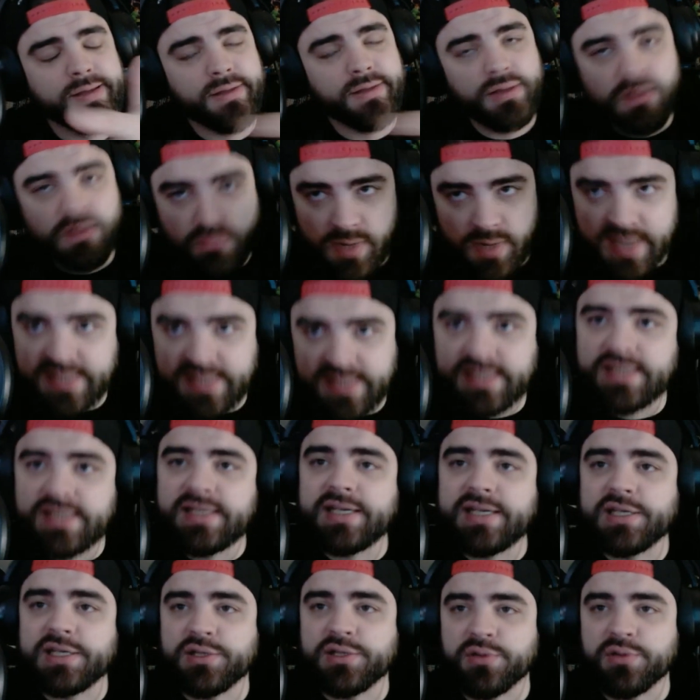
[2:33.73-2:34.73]
The rest is
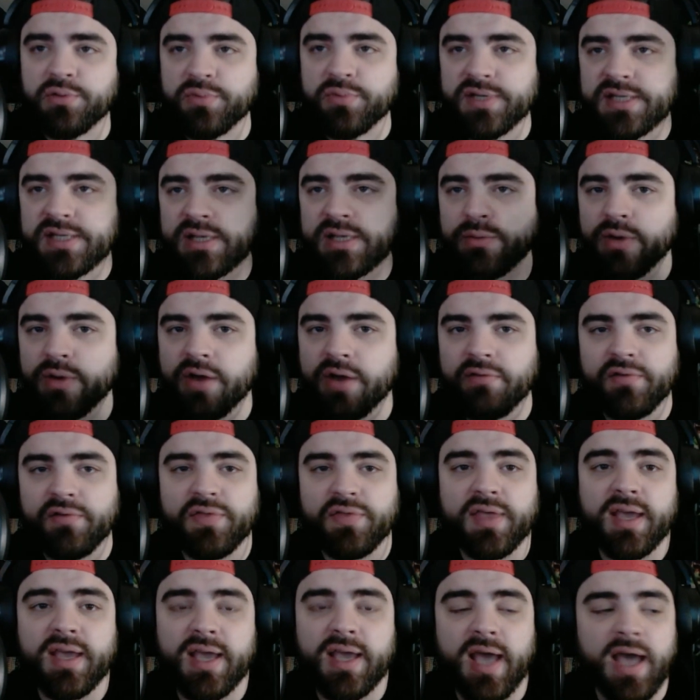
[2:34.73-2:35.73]
history. We see where
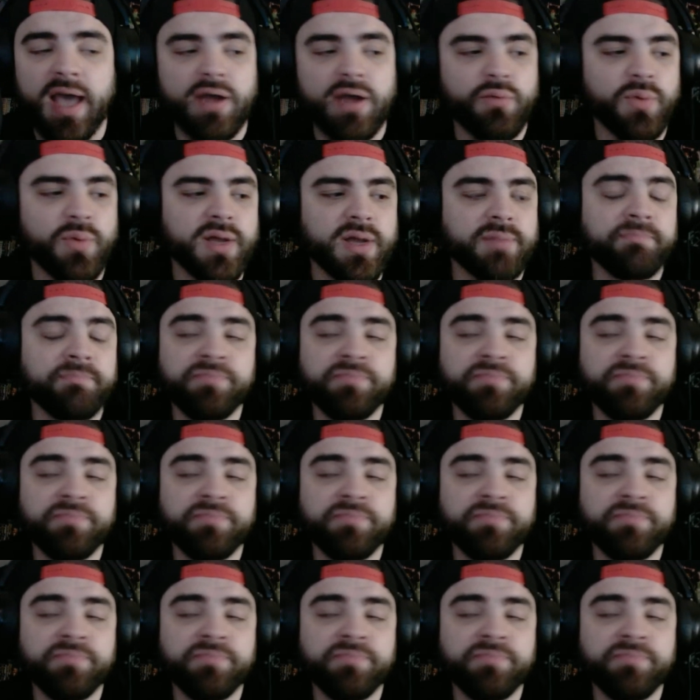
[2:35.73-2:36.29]
everything kind of went.